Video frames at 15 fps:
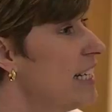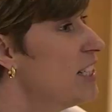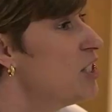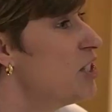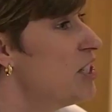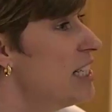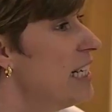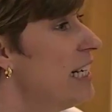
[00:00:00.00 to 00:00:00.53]
is
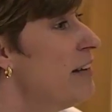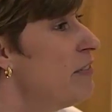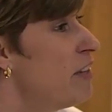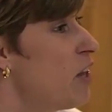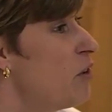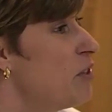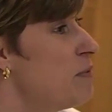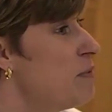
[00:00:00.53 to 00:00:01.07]
to deliver
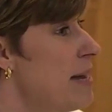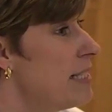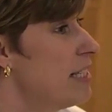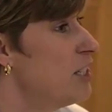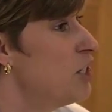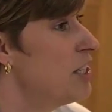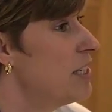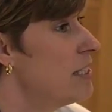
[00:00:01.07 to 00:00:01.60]
those
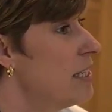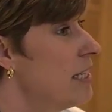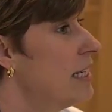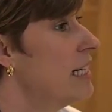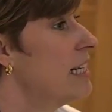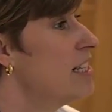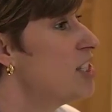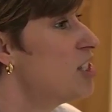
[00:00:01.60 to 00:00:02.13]
messages in
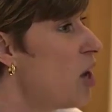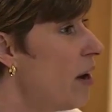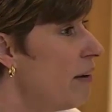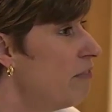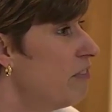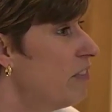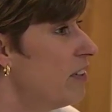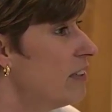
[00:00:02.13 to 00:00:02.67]
an
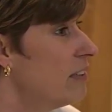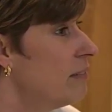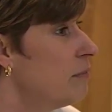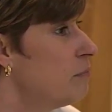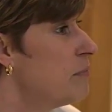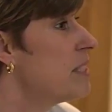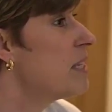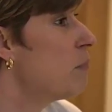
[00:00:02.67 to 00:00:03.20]
insightful,
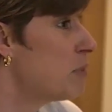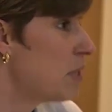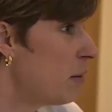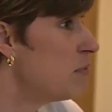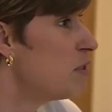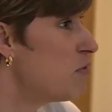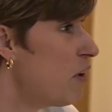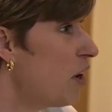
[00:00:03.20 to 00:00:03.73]

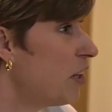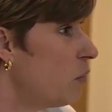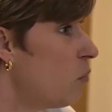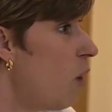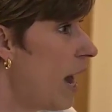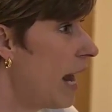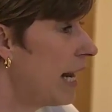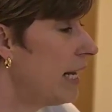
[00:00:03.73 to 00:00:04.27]
sometimes funny
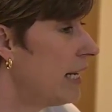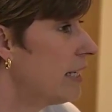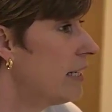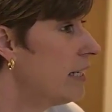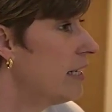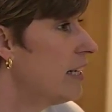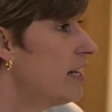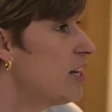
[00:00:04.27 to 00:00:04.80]
way,
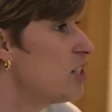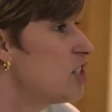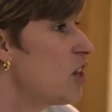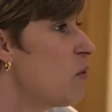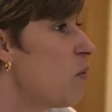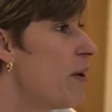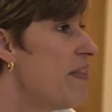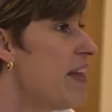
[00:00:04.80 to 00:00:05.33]
so
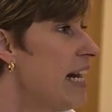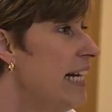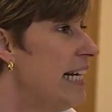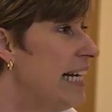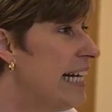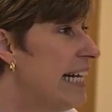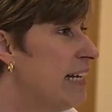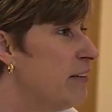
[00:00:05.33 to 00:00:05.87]
that when they
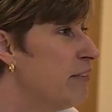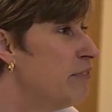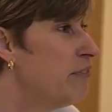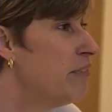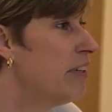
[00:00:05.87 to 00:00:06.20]
leave